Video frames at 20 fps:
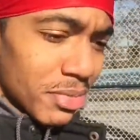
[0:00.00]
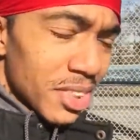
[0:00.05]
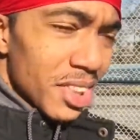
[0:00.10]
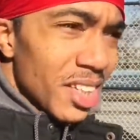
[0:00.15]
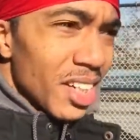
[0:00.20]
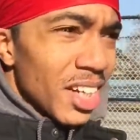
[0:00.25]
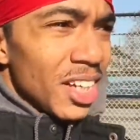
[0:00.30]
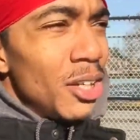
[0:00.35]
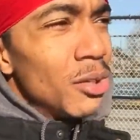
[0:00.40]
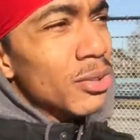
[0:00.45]

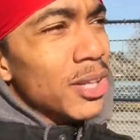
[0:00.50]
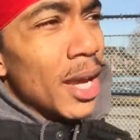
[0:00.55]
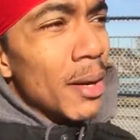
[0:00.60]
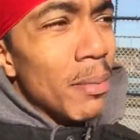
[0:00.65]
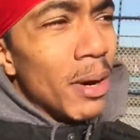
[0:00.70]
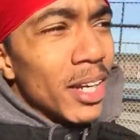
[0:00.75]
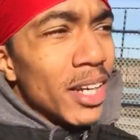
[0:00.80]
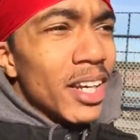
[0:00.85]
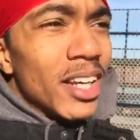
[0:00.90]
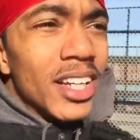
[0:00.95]
He was like, my
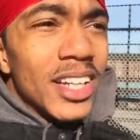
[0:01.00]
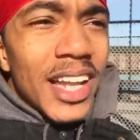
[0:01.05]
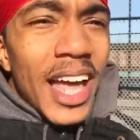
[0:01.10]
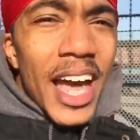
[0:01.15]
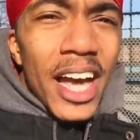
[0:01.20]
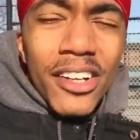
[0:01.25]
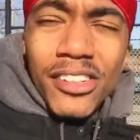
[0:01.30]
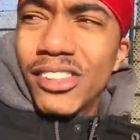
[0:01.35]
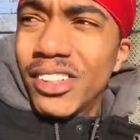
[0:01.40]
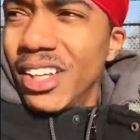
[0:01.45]
nigga,
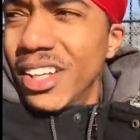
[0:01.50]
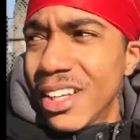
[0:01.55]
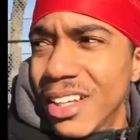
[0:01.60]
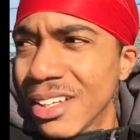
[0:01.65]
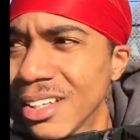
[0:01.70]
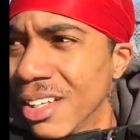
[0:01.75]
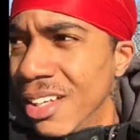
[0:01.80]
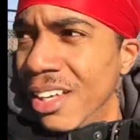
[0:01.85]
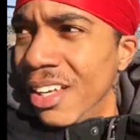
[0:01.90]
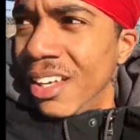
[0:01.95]
last year,
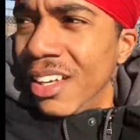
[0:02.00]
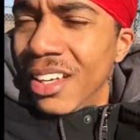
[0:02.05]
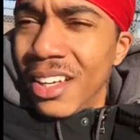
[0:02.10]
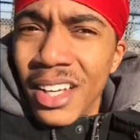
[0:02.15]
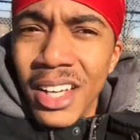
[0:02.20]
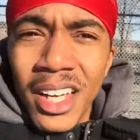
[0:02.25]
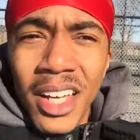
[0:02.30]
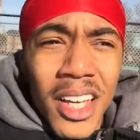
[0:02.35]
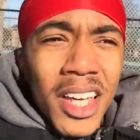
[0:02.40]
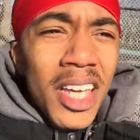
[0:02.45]

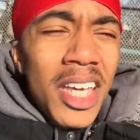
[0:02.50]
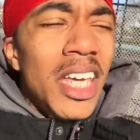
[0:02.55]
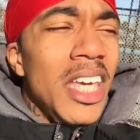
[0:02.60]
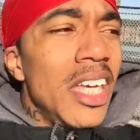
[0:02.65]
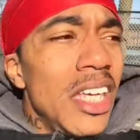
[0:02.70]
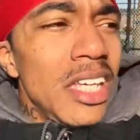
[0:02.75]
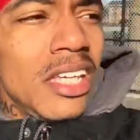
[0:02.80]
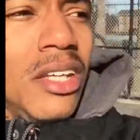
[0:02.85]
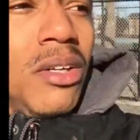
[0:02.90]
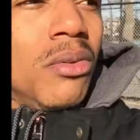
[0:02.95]

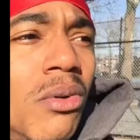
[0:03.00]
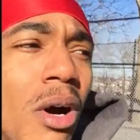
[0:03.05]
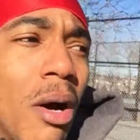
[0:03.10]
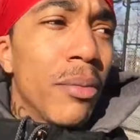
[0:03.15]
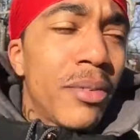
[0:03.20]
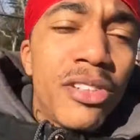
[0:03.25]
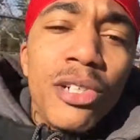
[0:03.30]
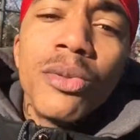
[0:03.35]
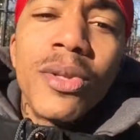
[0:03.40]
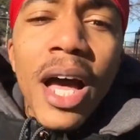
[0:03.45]

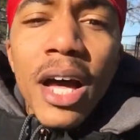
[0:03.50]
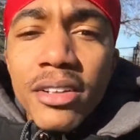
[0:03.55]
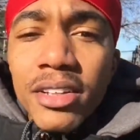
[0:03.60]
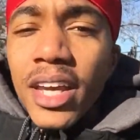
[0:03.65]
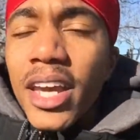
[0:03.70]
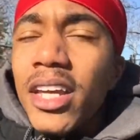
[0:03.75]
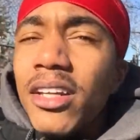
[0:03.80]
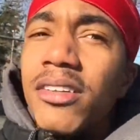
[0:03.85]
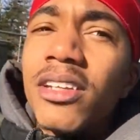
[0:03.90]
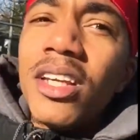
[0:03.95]

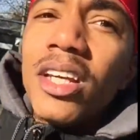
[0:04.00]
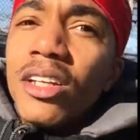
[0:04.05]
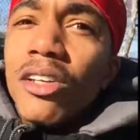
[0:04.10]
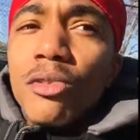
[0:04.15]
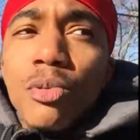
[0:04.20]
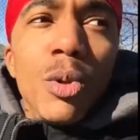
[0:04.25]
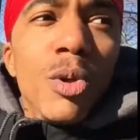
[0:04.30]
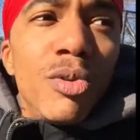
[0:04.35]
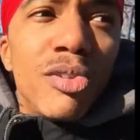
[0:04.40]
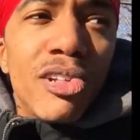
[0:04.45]
2018,
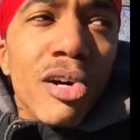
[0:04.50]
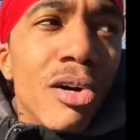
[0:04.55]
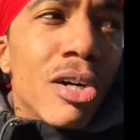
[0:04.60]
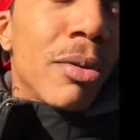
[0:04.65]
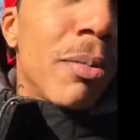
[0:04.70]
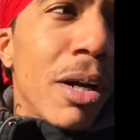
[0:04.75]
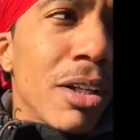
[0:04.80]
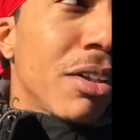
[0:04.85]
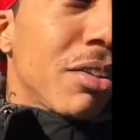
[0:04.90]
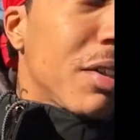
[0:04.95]
we was talking
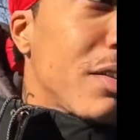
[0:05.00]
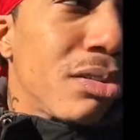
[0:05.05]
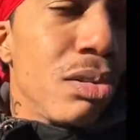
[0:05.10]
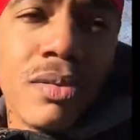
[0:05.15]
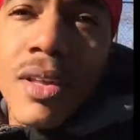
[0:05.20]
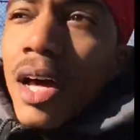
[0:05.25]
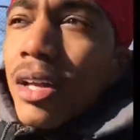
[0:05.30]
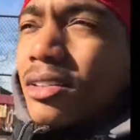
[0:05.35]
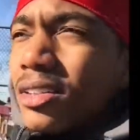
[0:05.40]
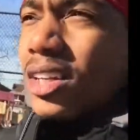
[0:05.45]
about this in
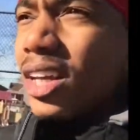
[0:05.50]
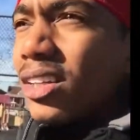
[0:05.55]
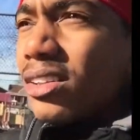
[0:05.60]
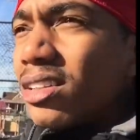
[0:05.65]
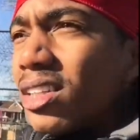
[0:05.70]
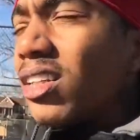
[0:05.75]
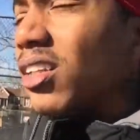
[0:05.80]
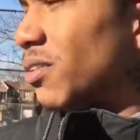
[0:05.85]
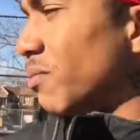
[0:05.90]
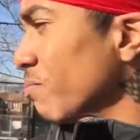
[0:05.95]

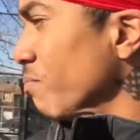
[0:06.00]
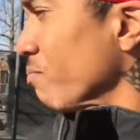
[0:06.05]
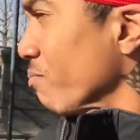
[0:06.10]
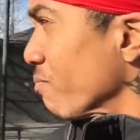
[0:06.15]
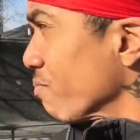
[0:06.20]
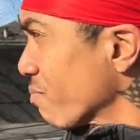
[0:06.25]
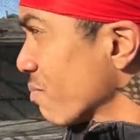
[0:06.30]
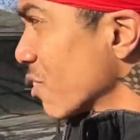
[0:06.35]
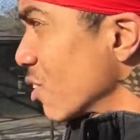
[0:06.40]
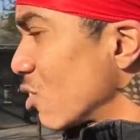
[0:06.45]
2019.
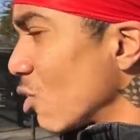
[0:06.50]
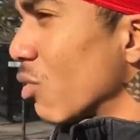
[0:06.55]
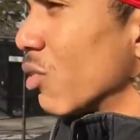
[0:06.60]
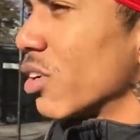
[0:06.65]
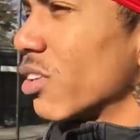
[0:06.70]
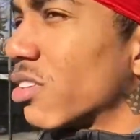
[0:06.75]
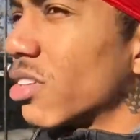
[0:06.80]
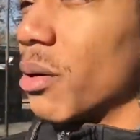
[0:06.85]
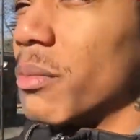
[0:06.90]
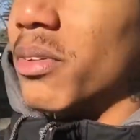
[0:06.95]
During the
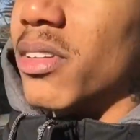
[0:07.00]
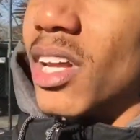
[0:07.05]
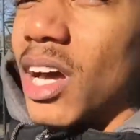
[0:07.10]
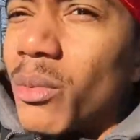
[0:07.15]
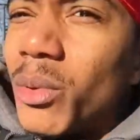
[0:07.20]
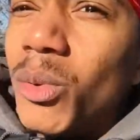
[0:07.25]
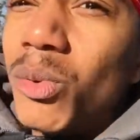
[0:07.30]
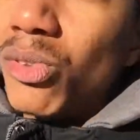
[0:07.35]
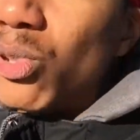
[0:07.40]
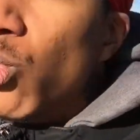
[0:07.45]
summertime, we
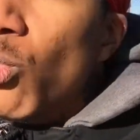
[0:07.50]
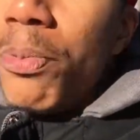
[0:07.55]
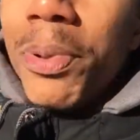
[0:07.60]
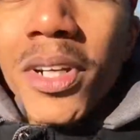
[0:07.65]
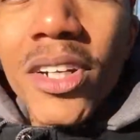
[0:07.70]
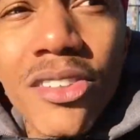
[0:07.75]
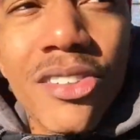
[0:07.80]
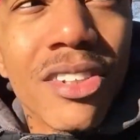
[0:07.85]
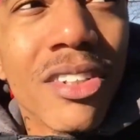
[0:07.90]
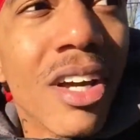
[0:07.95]
was hooping and
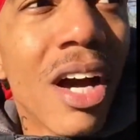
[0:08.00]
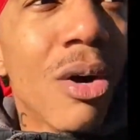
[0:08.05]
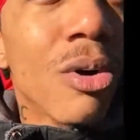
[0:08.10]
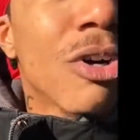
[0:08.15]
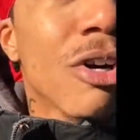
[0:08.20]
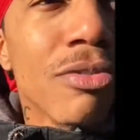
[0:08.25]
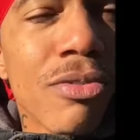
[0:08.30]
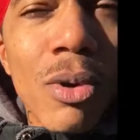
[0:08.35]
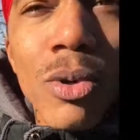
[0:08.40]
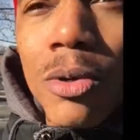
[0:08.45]
shit out in
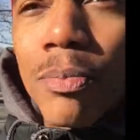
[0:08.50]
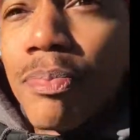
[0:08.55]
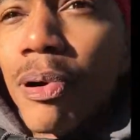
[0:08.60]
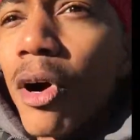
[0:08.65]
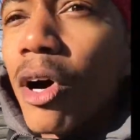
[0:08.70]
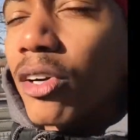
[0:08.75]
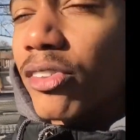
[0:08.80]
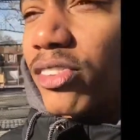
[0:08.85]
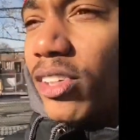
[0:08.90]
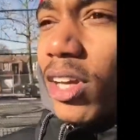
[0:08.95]
Corona
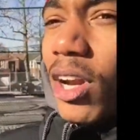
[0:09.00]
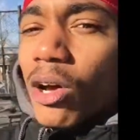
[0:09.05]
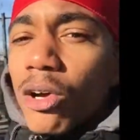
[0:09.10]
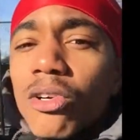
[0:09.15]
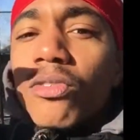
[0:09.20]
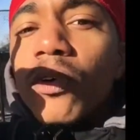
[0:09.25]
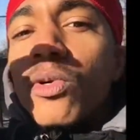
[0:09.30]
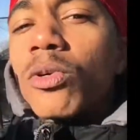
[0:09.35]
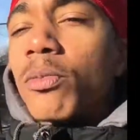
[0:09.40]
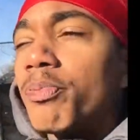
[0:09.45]
Park. Shout out
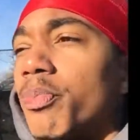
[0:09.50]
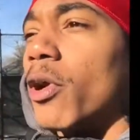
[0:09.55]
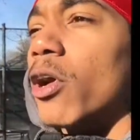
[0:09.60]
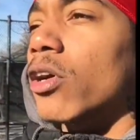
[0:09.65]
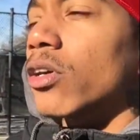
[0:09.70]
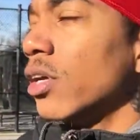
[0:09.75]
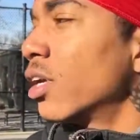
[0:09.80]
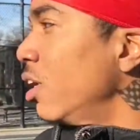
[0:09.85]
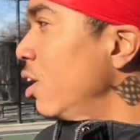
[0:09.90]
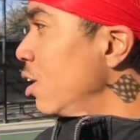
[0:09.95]
Corona Park
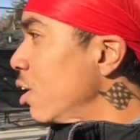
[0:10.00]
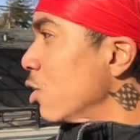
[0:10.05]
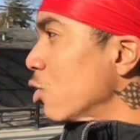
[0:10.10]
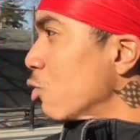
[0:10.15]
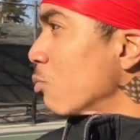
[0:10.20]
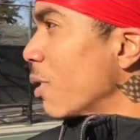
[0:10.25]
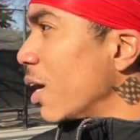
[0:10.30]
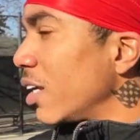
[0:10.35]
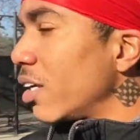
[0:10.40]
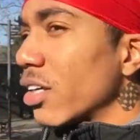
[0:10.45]
and all
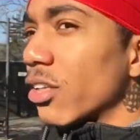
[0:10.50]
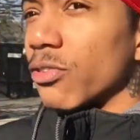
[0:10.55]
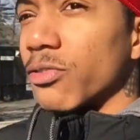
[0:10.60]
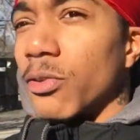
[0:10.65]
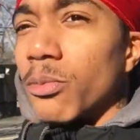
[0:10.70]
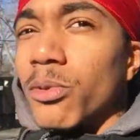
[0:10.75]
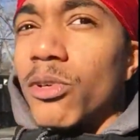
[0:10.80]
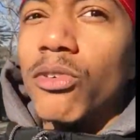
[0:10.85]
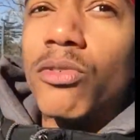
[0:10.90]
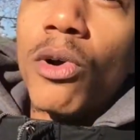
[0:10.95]
my niggas from
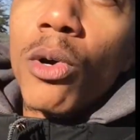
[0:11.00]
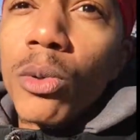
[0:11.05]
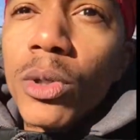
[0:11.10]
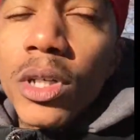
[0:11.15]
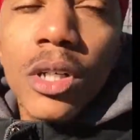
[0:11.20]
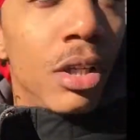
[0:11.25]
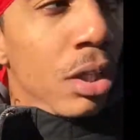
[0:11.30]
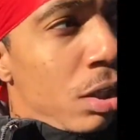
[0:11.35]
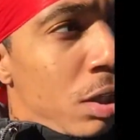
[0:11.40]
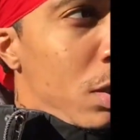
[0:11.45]
Corona.
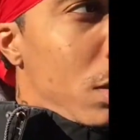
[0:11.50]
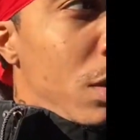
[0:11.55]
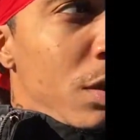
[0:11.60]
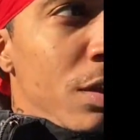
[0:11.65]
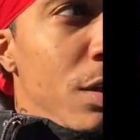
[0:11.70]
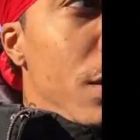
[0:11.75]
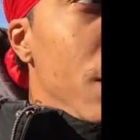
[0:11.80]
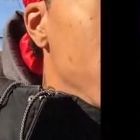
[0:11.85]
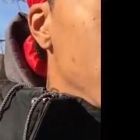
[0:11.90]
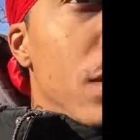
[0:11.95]

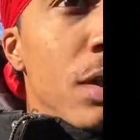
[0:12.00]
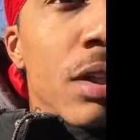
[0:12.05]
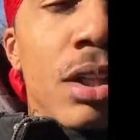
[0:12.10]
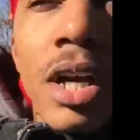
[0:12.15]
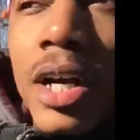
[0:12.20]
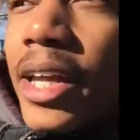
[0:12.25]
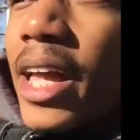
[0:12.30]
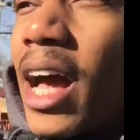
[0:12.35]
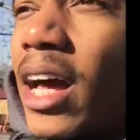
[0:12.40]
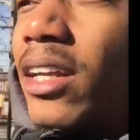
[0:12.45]
Love
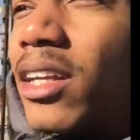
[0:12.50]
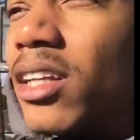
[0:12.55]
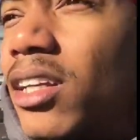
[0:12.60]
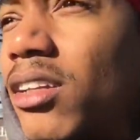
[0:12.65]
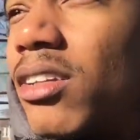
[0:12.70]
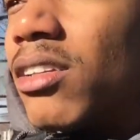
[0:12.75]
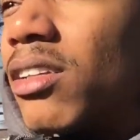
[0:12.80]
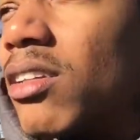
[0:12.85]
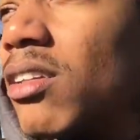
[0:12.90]
y'all niggas.